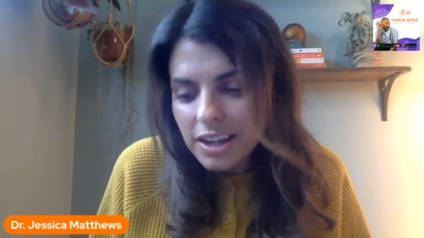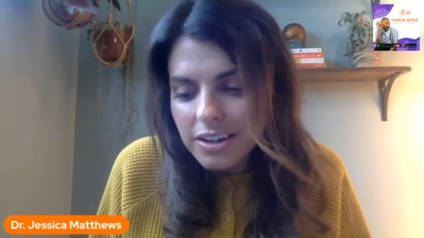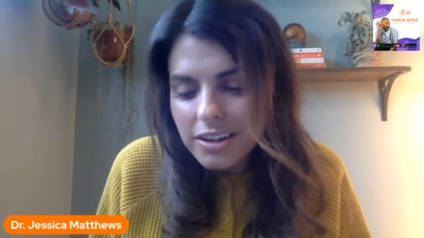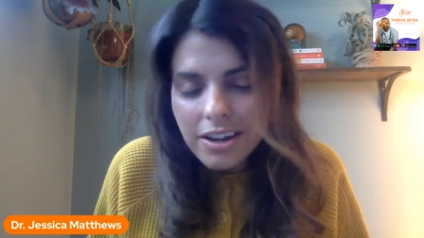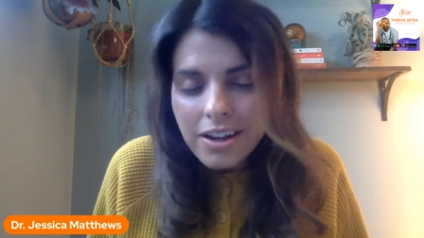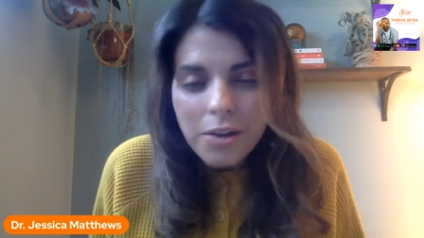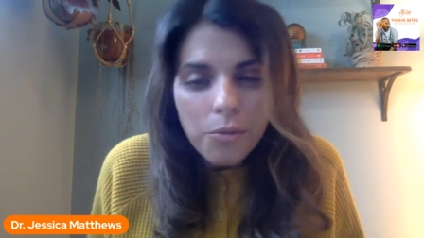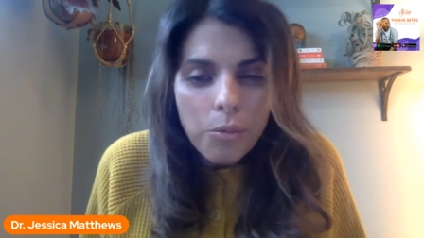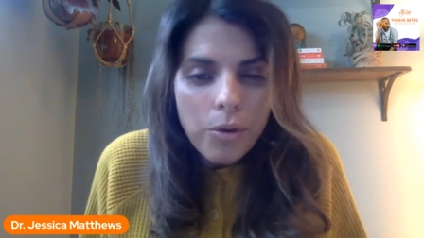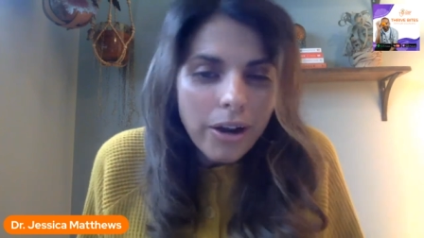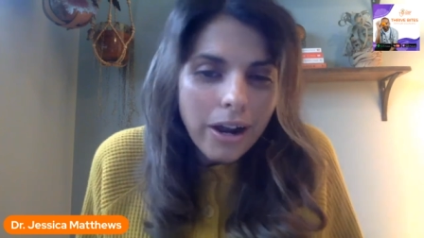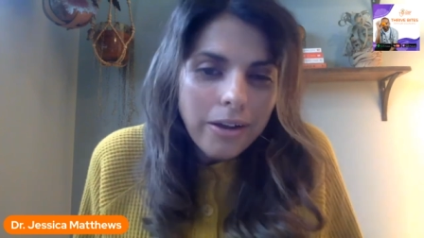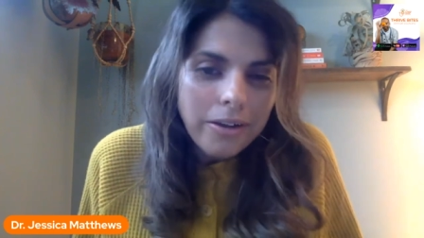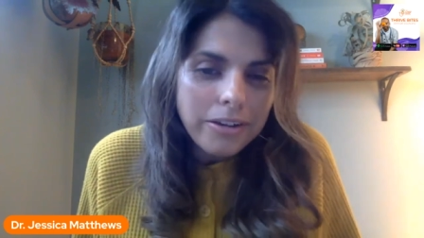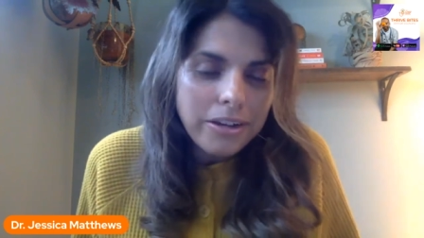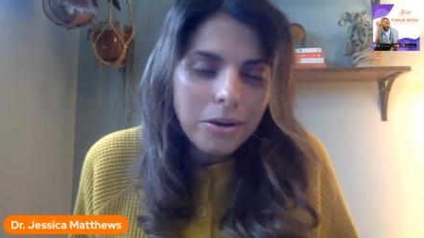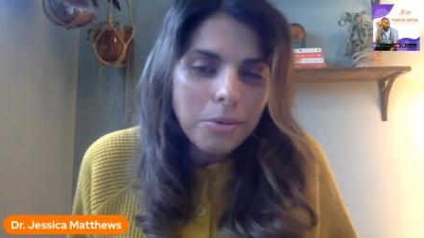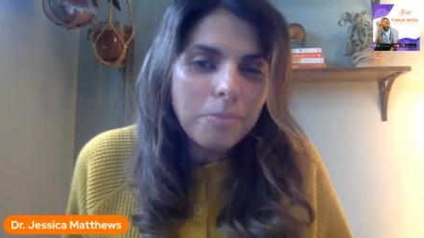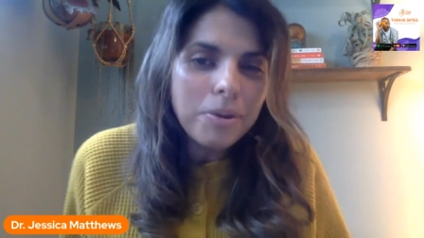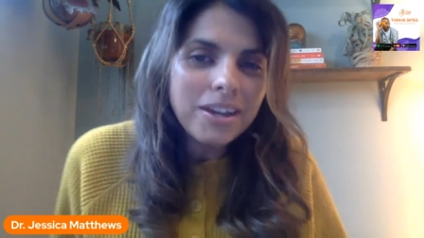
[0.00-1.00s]
And what I,
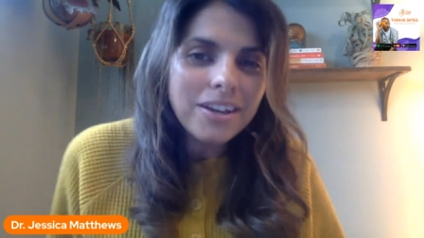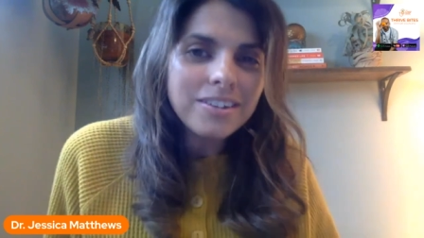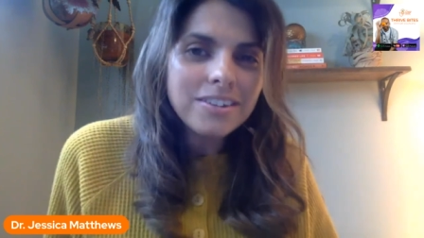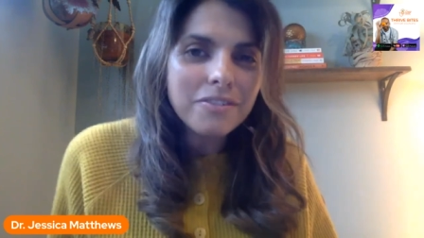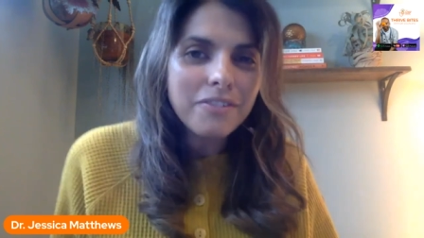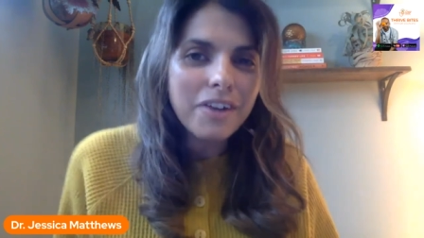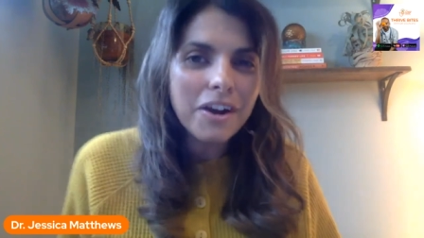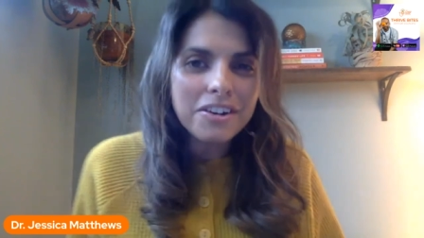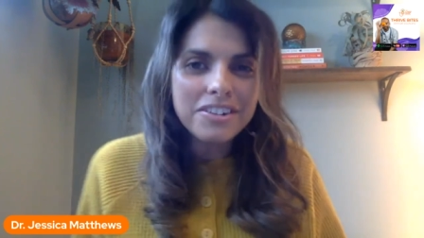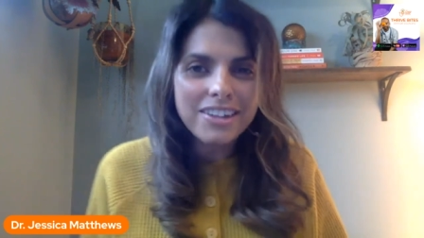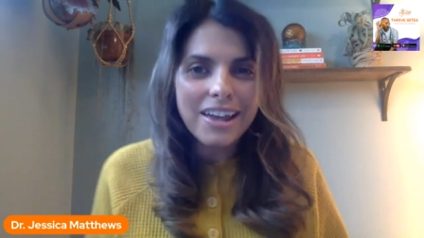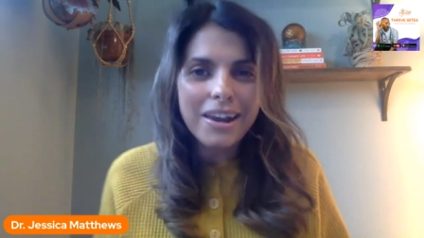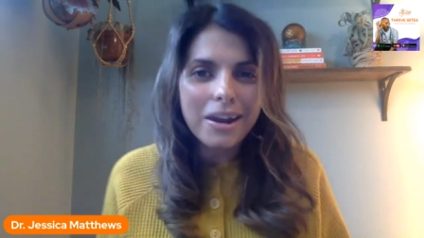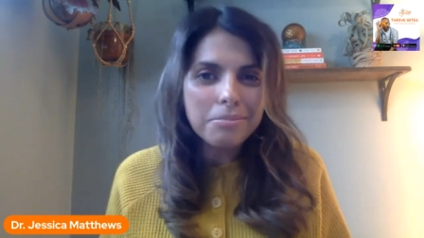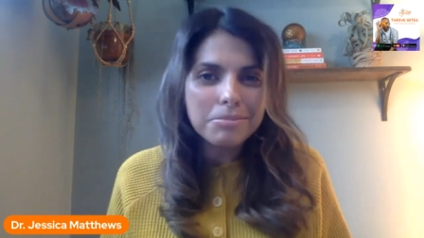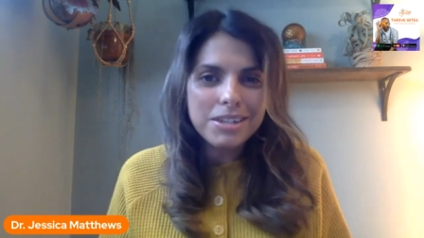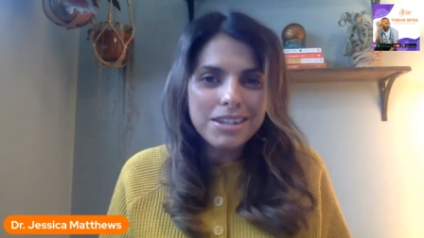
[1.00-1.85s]
you know, because of our setup